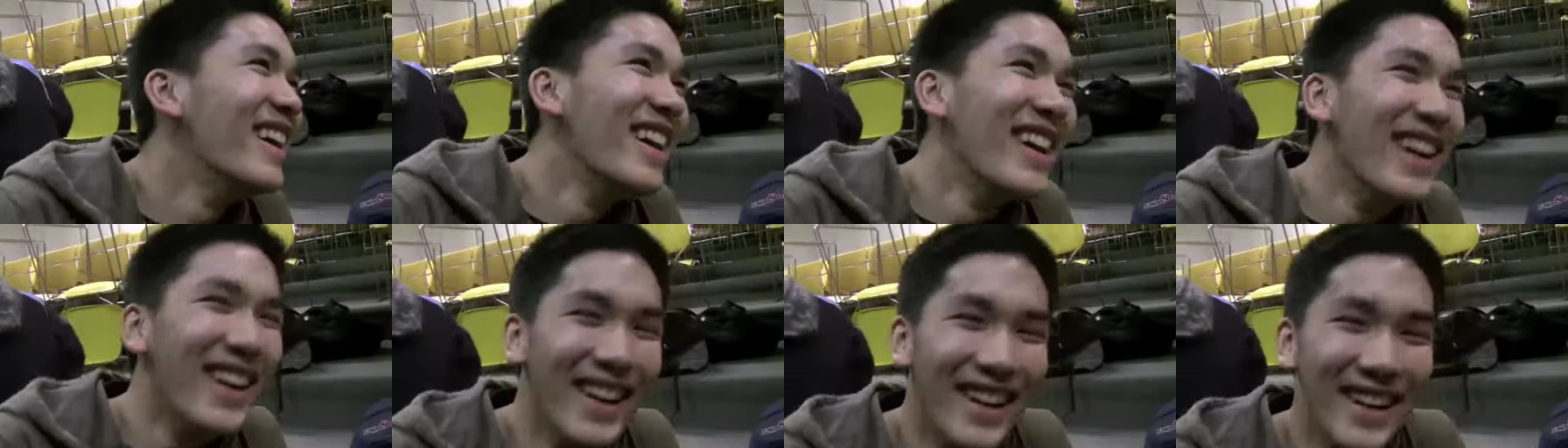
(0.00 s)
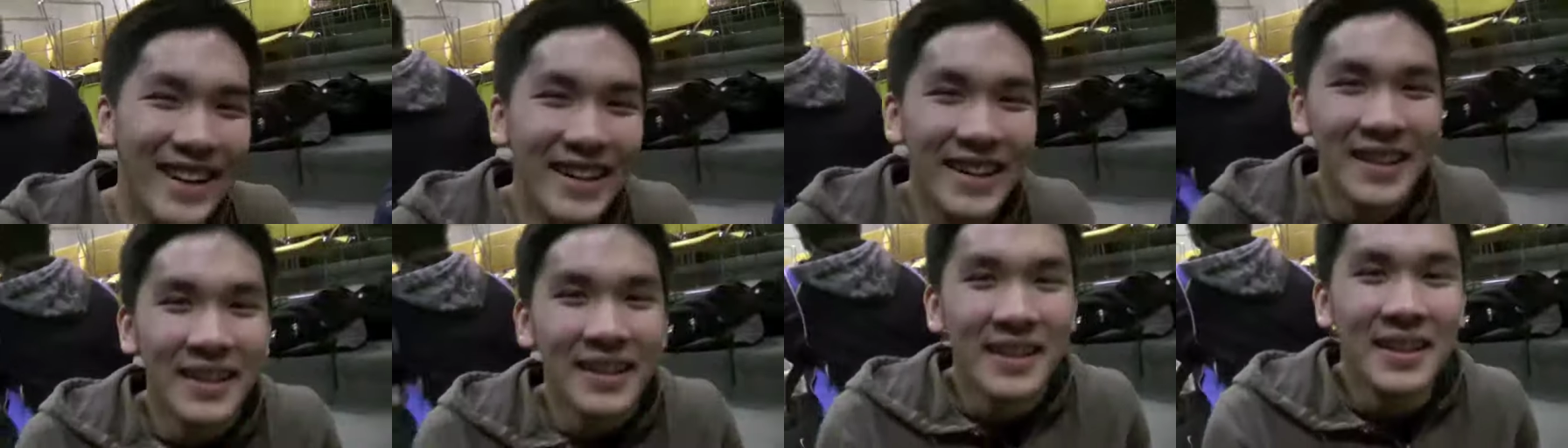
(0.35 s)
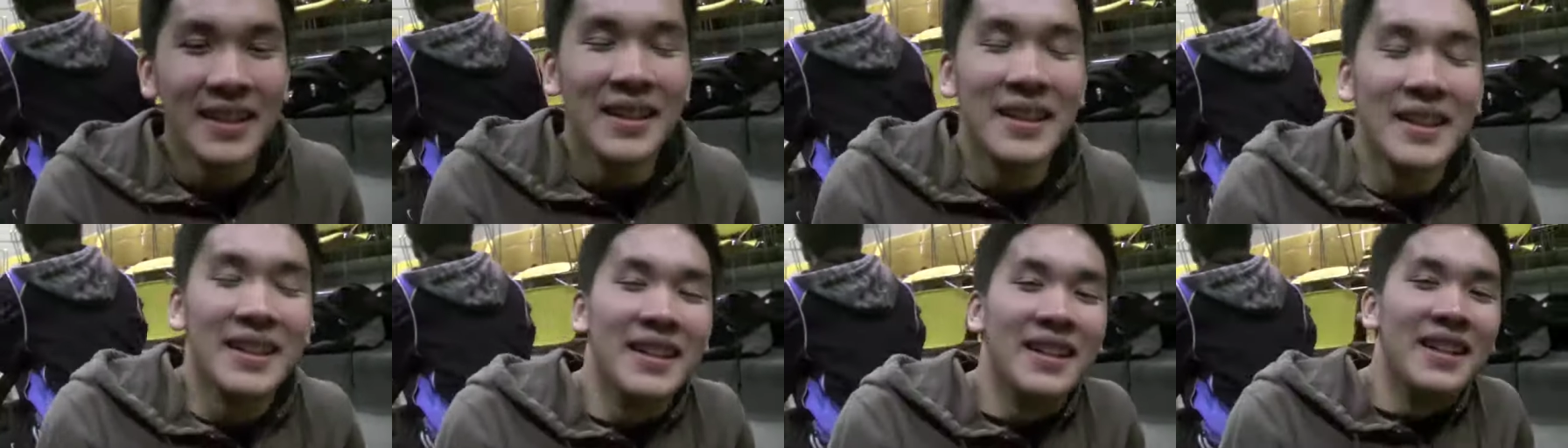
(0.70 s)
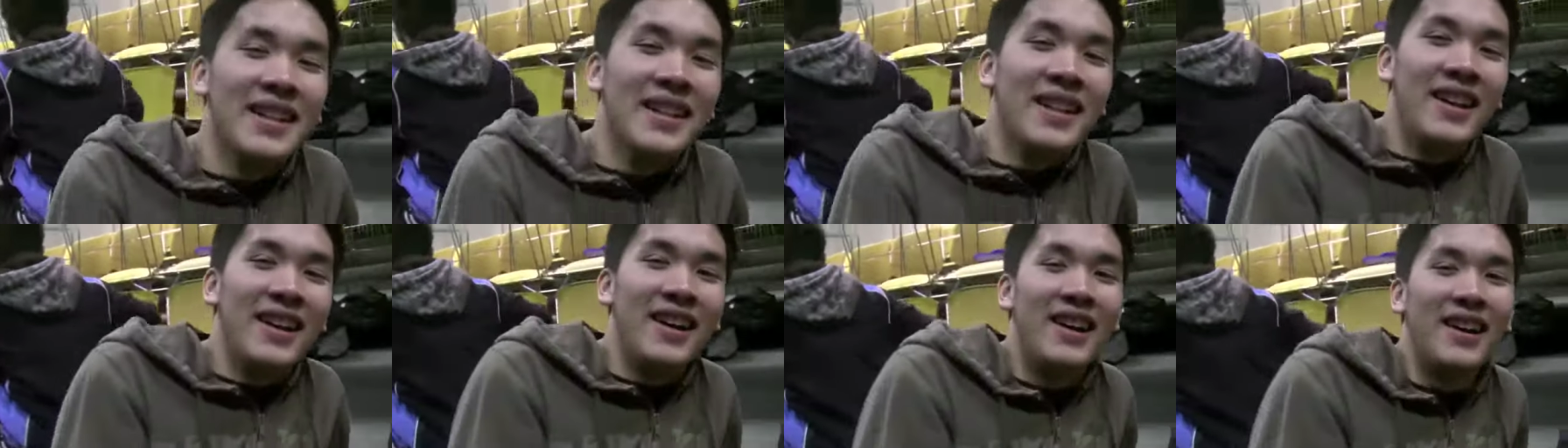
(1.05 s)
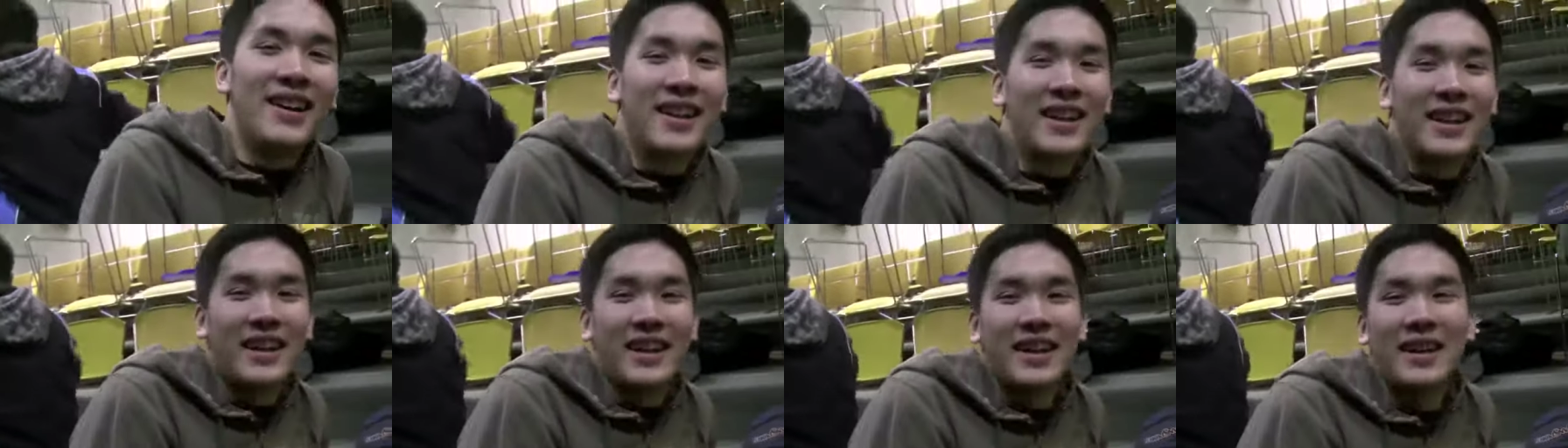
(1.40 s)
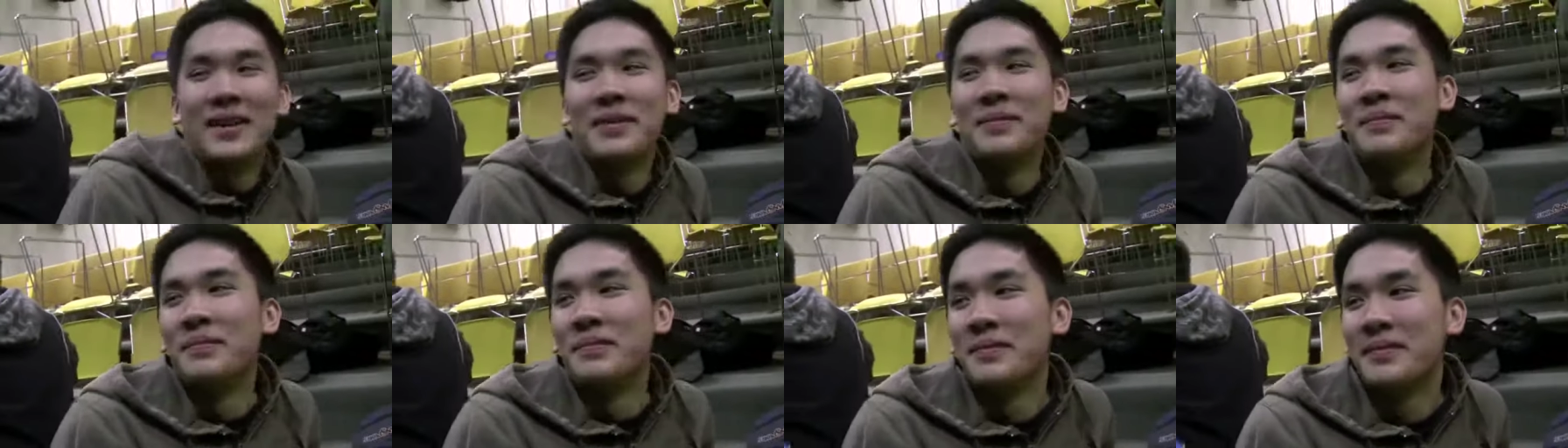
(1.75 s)
James Nguyen. Oh yeah,
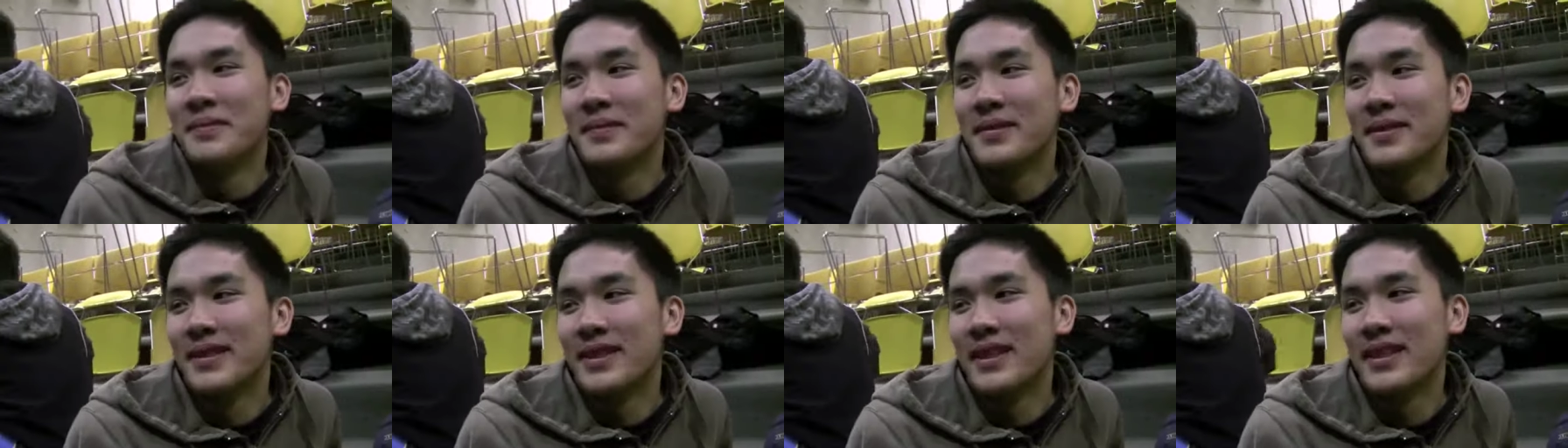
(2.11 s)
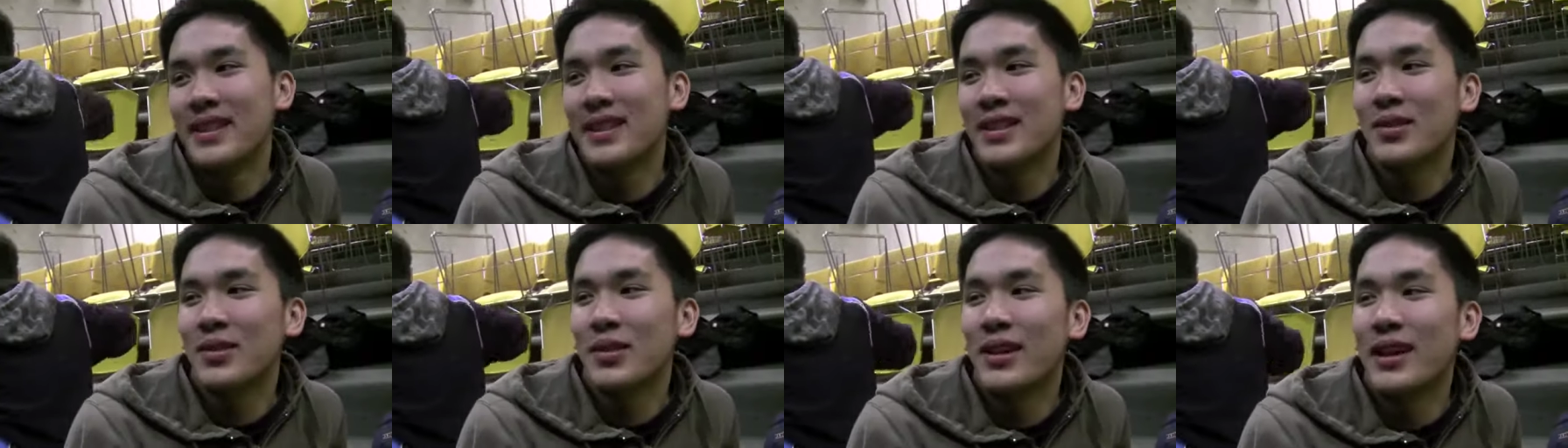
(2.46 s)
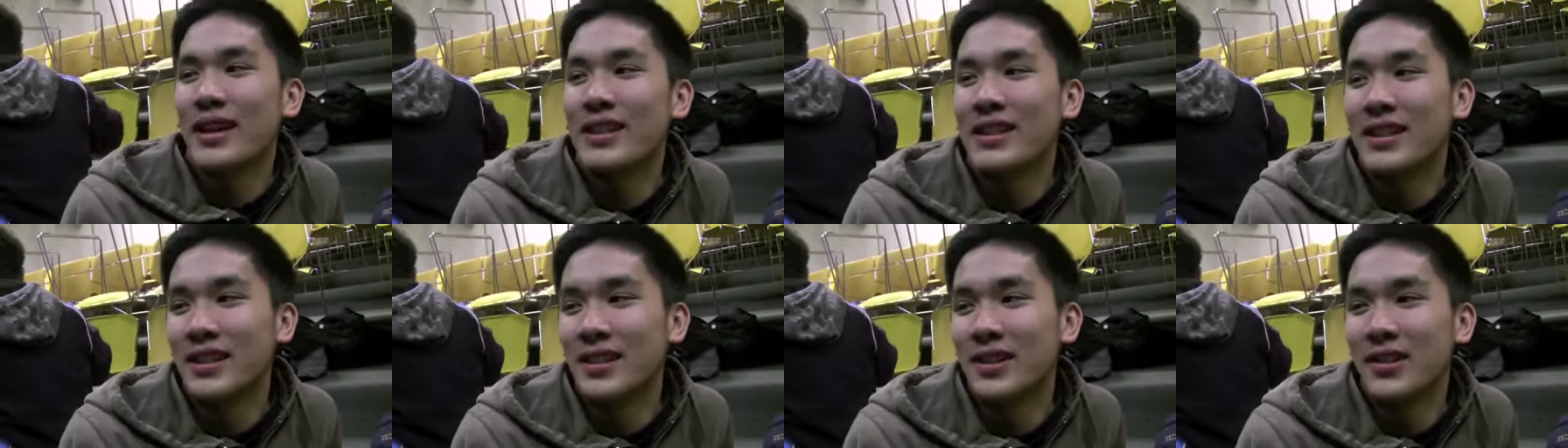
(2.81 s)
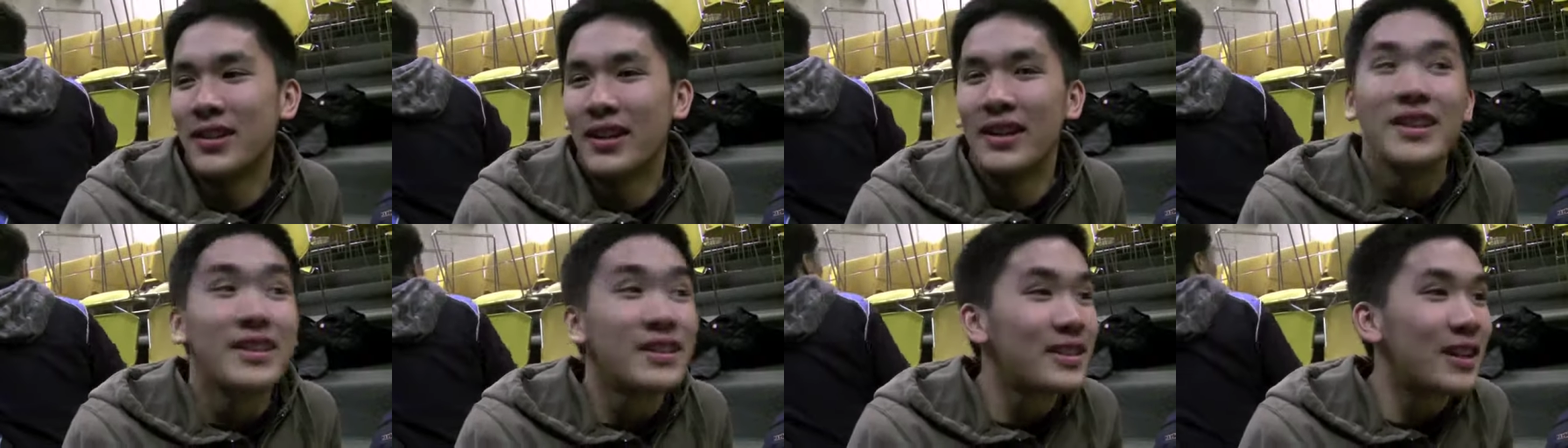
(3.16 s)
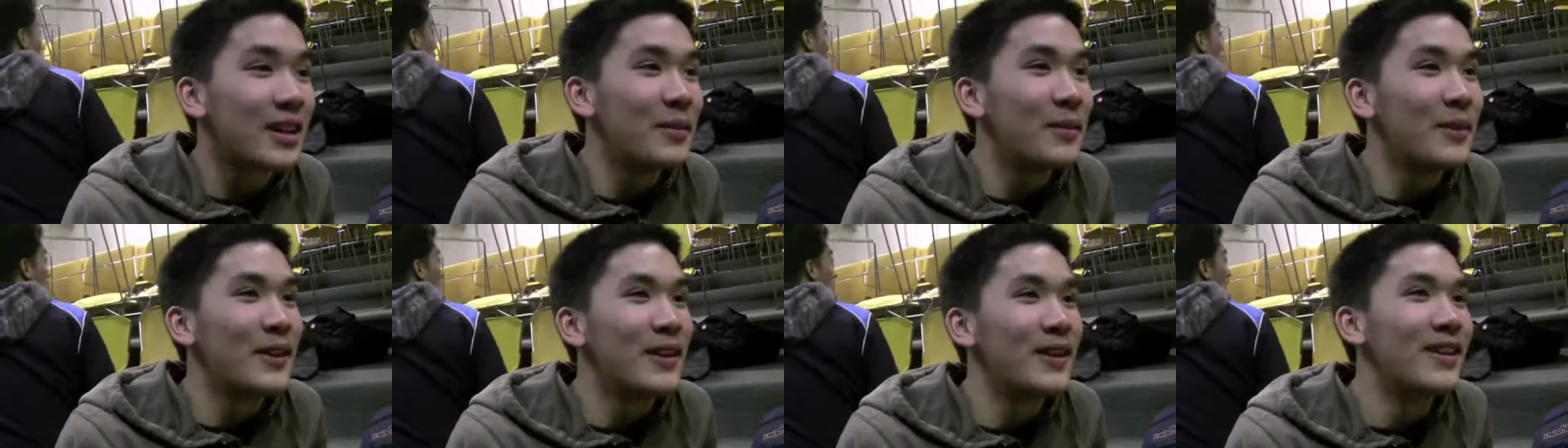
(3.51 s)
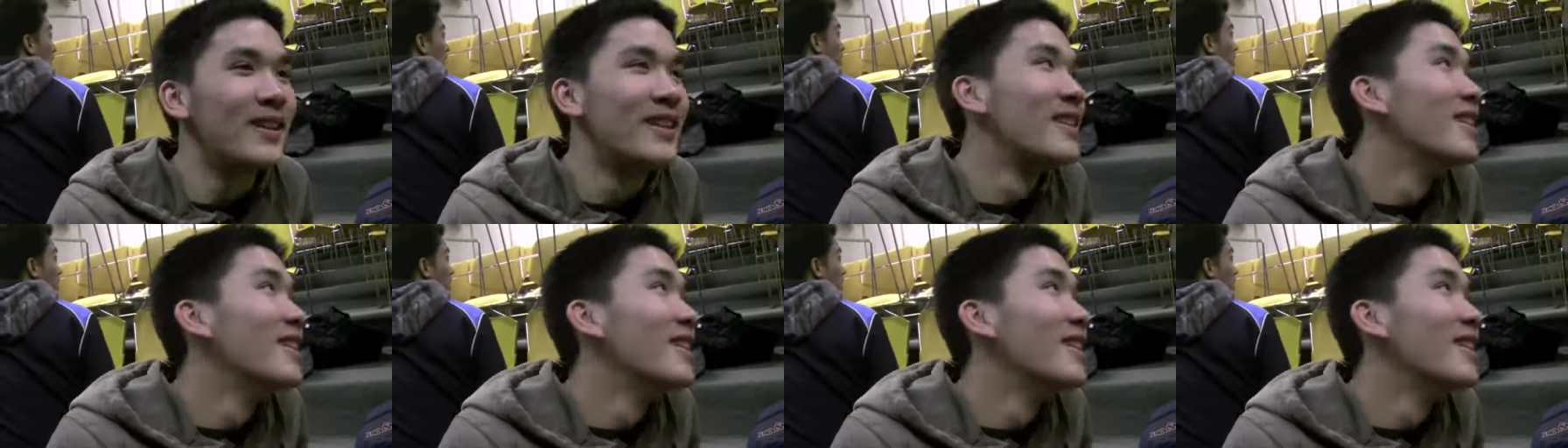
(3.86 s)
this is what I do in the summer.